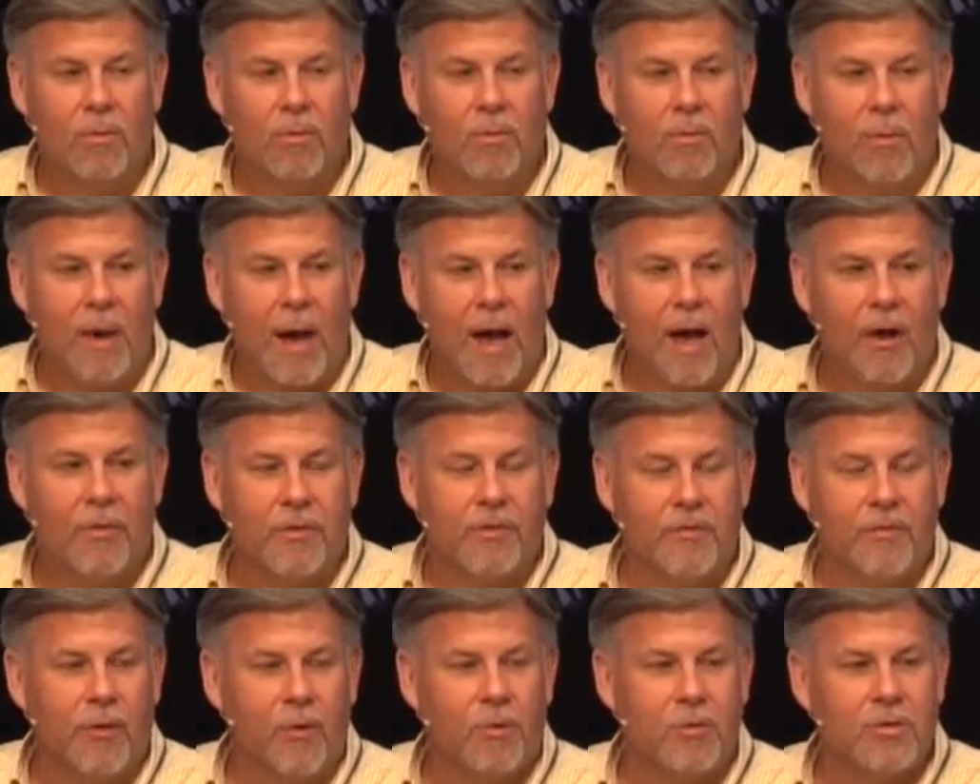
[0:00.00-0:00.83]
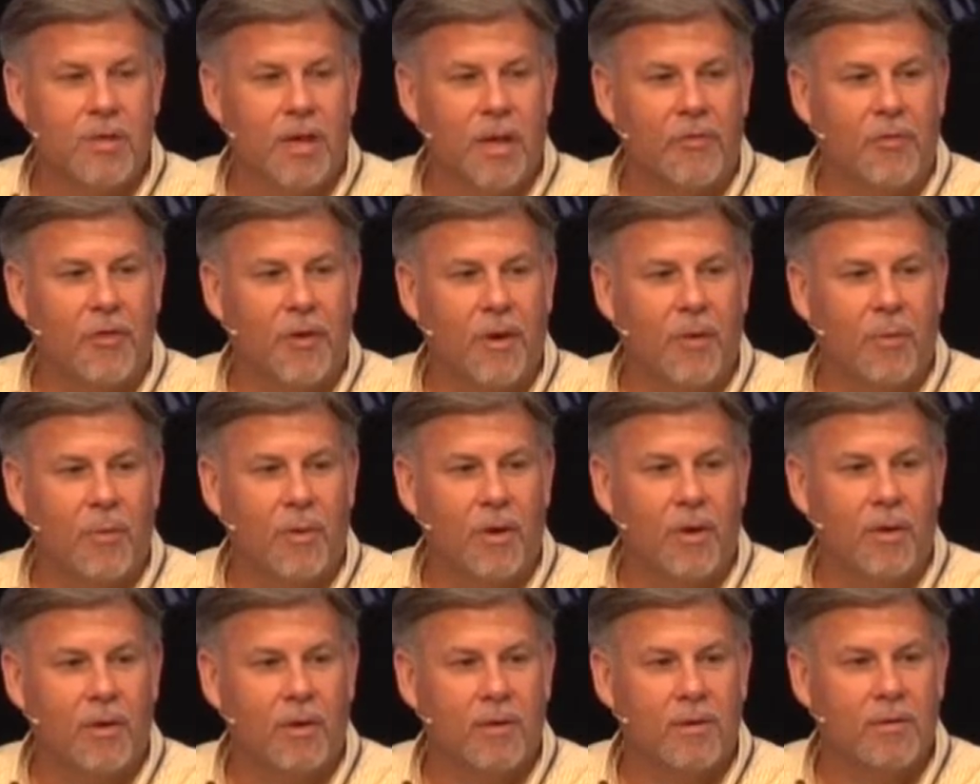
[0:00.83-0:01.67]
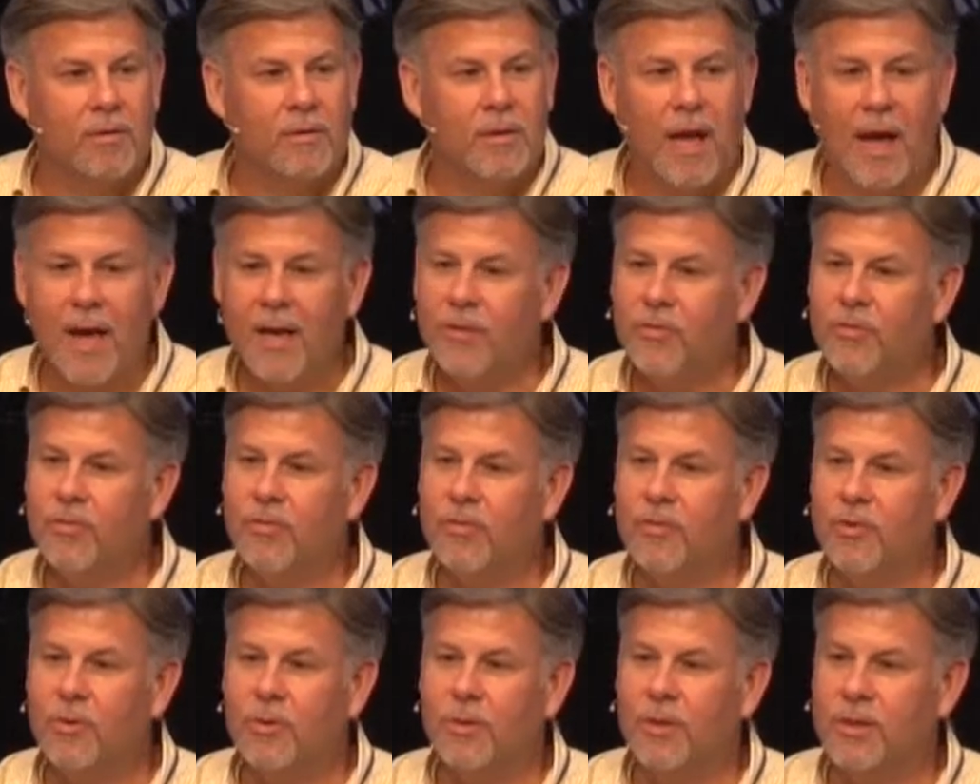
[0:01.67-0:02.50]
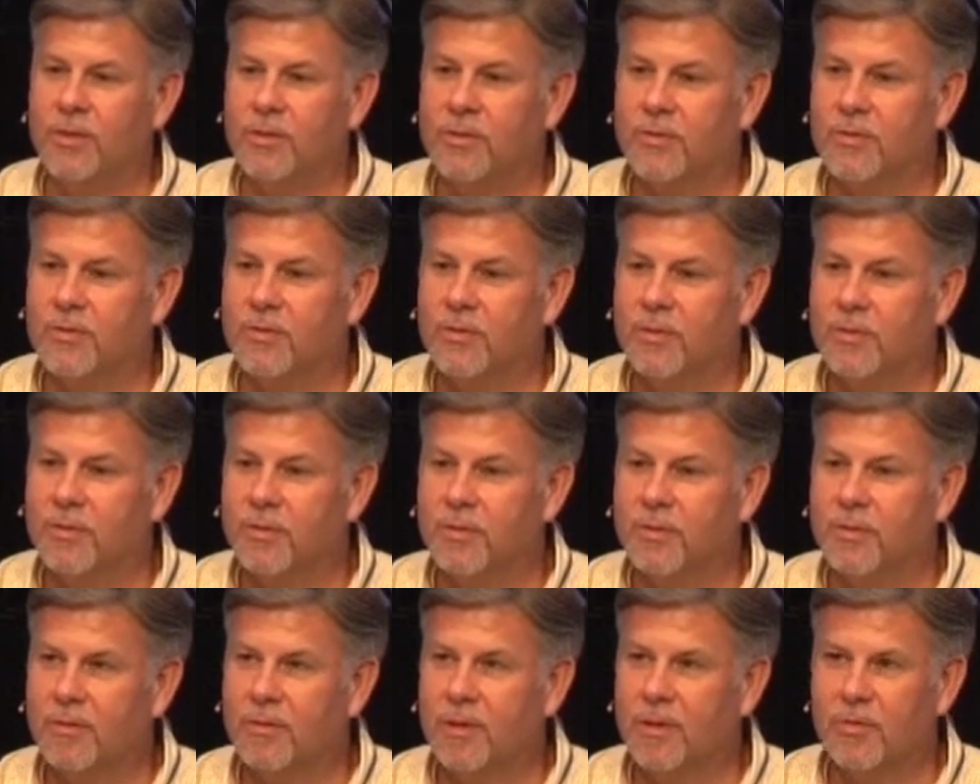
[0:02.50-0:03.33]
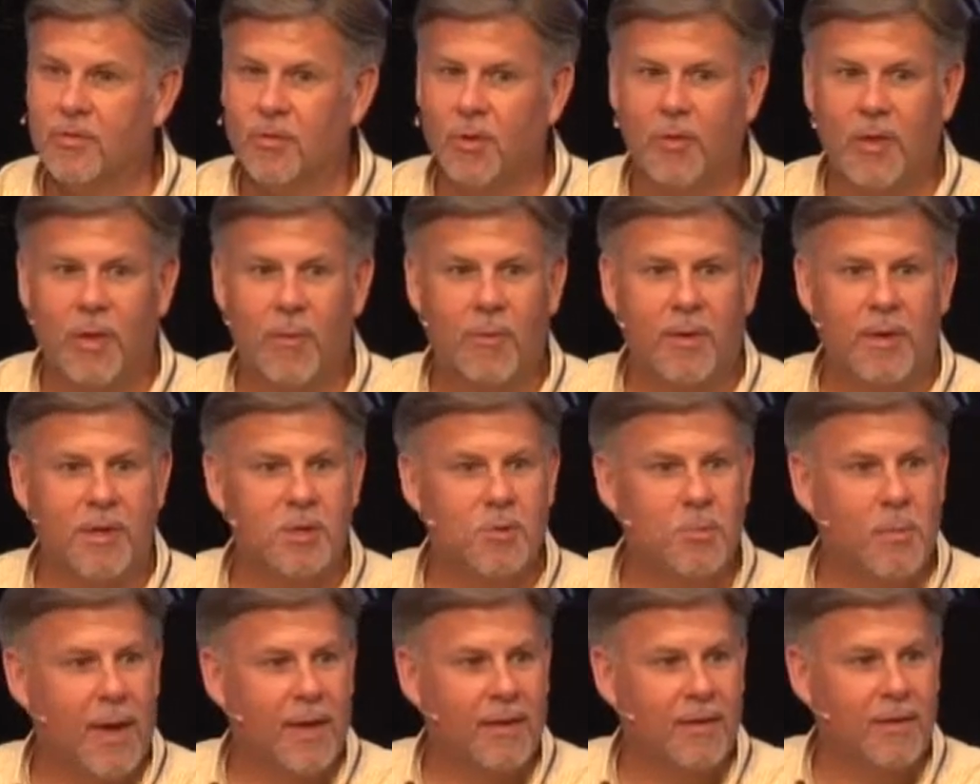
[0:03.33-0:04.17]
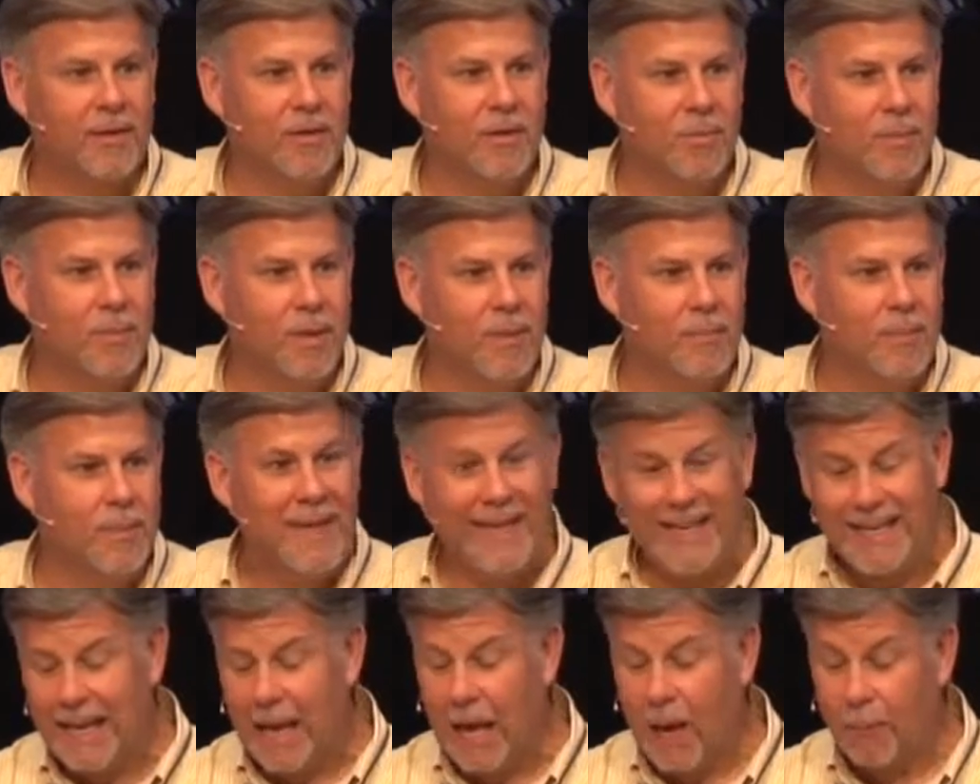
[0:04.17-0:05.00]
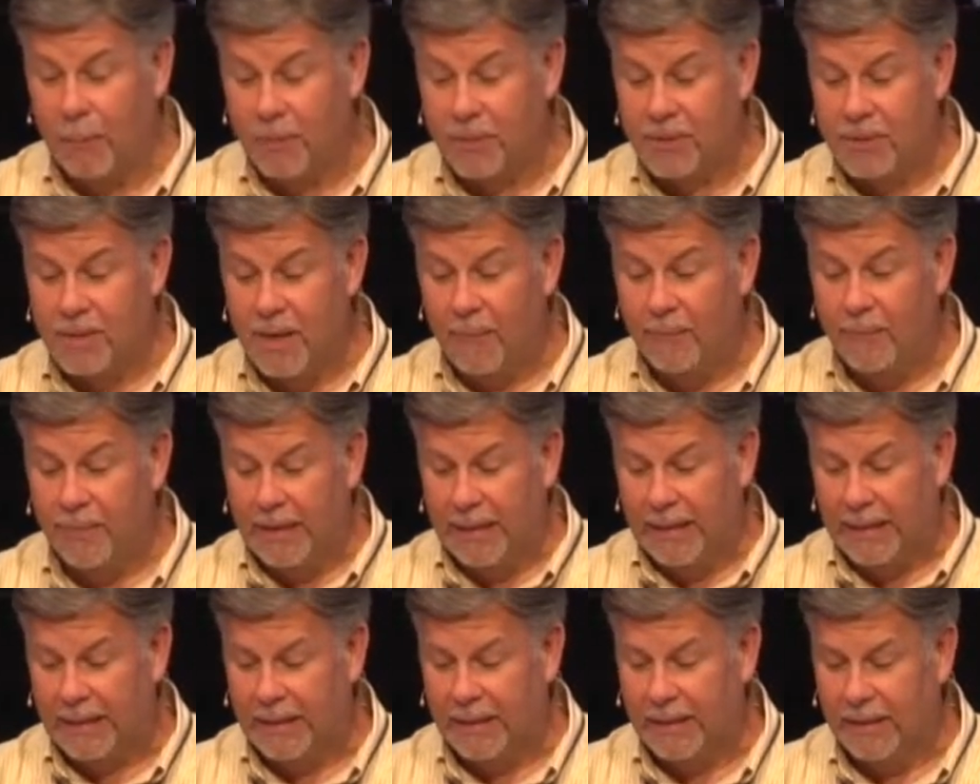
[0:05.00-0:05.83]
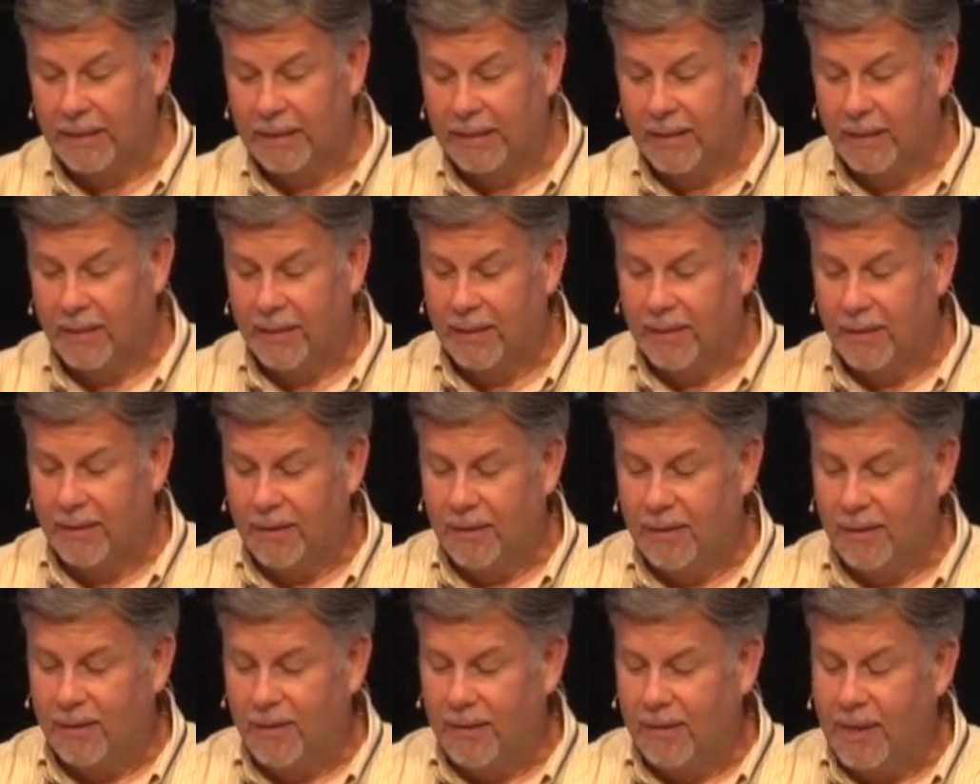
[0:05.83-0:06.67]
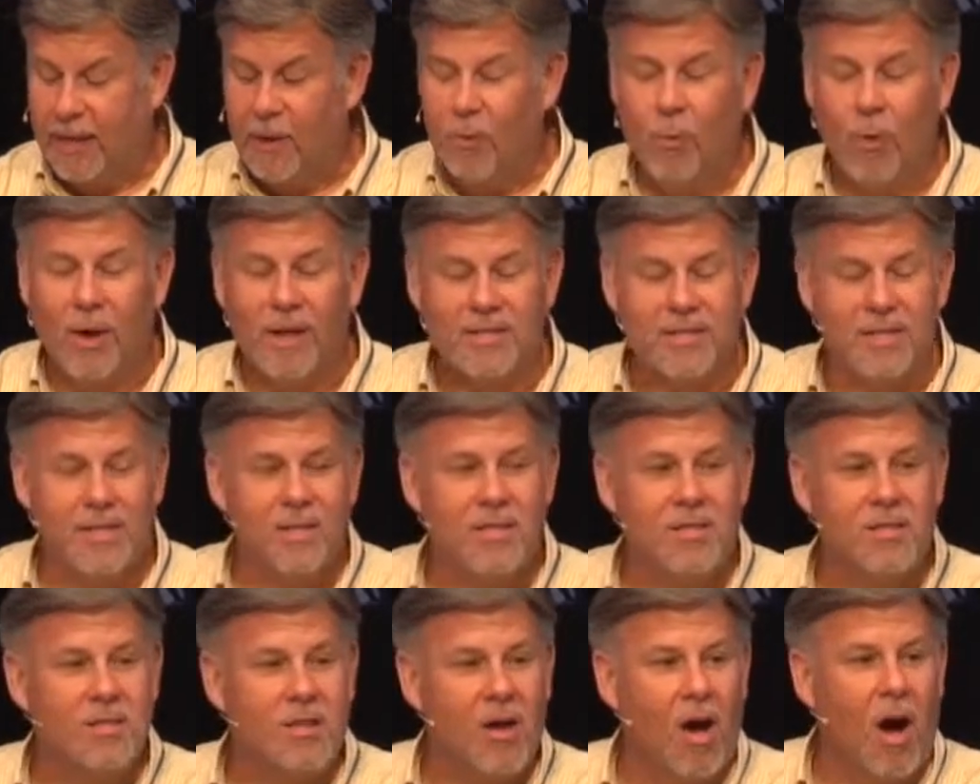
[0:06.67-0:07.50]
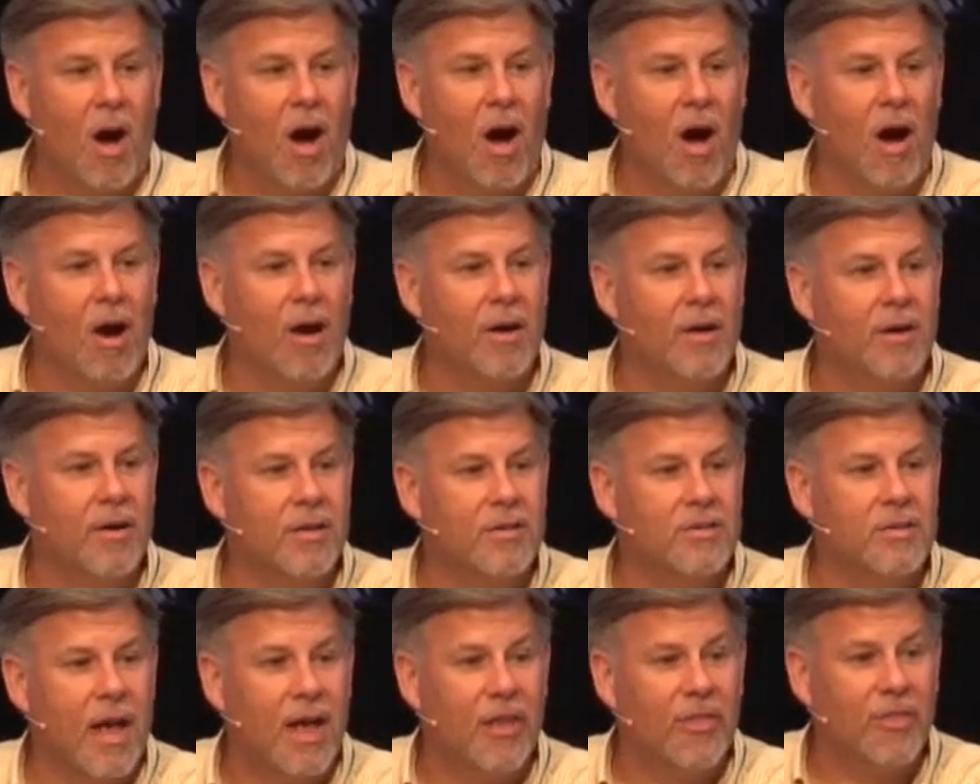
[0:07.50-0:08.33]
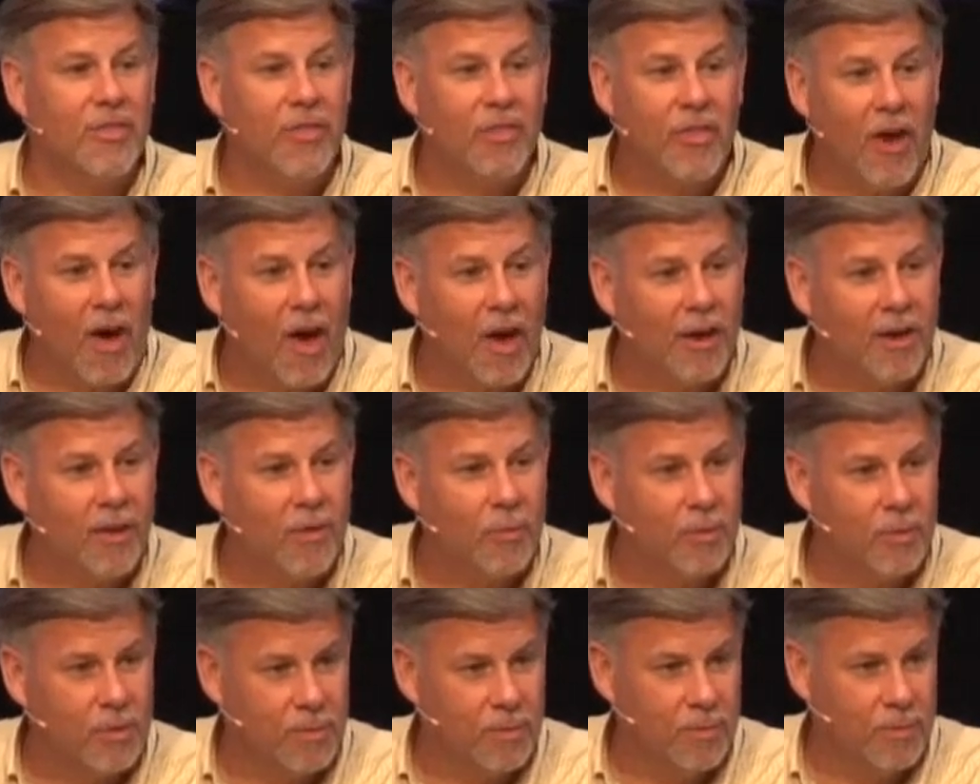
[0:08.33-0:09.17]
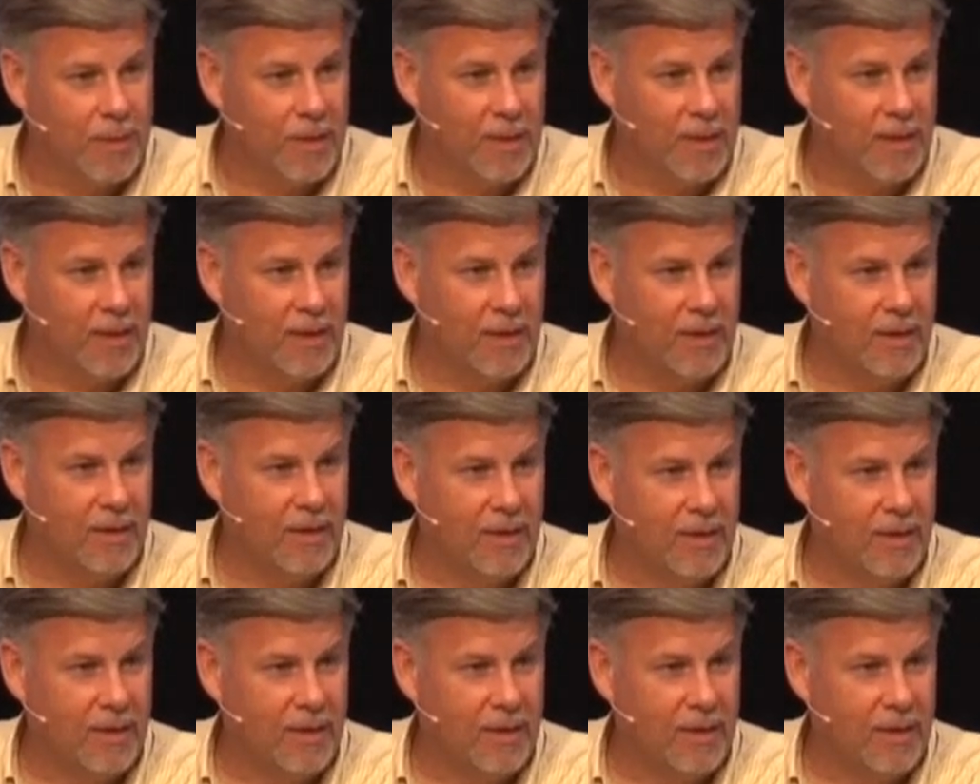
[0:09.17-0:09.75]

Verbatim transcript: wow, the folks out there were nice to us, as though they were expecting to be beaten up or something. It wasn't as hard as I thought it would be.